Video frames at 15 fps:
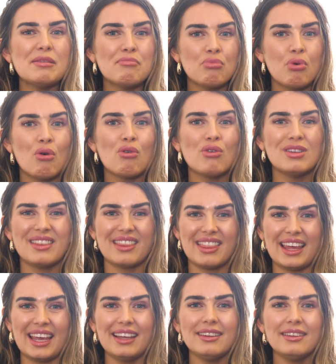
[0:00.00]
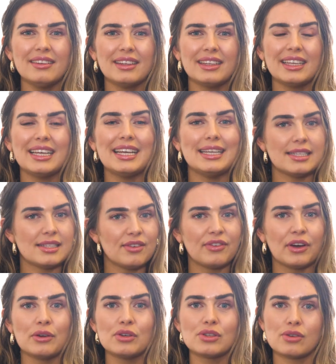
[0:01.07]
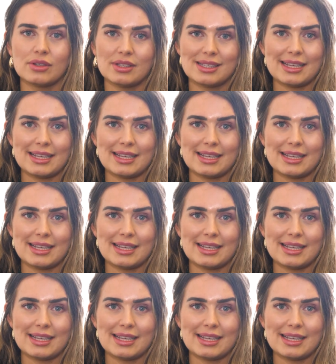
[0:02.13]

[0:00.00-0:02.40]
important thing is to focus on